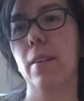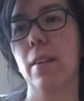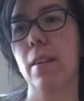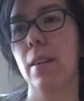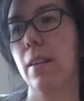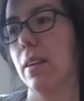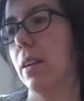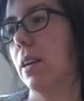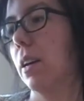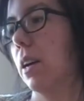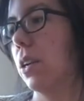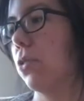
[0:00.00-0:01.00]

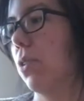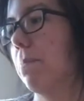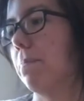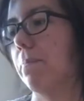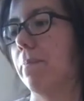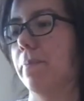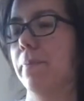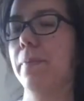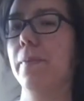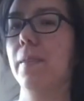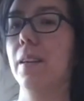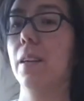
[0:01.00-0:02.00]
a drum
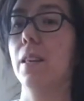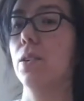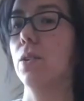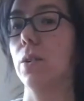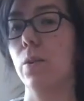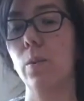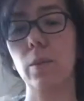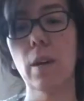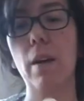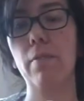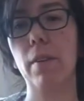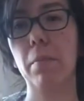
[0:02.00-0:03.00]
that you can
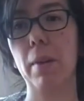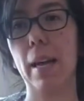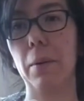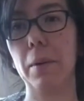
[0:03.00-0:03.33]
also have fun playing